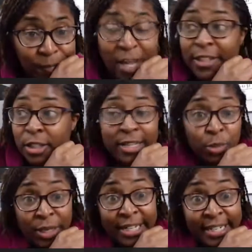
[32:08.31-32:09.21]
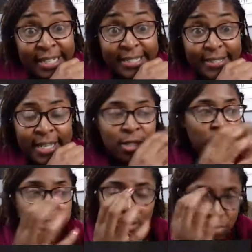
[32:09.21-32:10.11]
That's what he does.
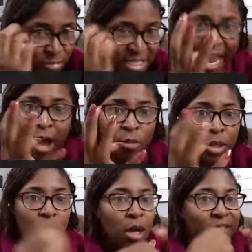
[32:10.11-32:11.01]
That's doubt,